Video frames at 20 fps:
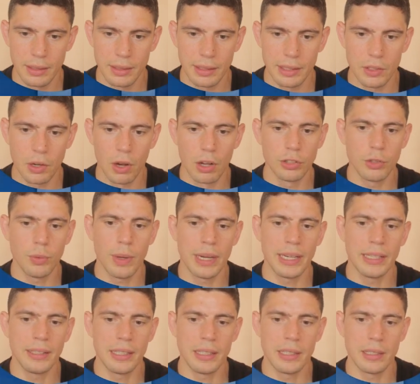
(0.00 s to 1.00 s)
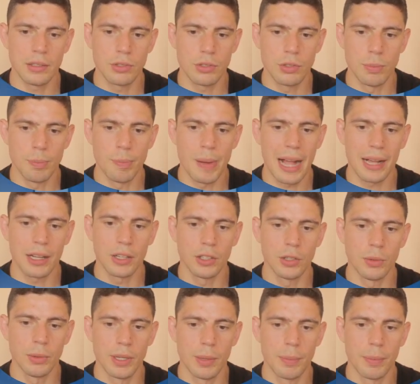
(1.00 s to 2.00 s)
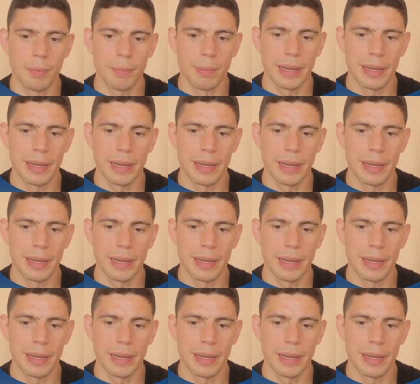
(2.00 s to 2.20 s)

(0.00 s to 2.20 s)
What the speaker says: You can't do anything to back Inoue up and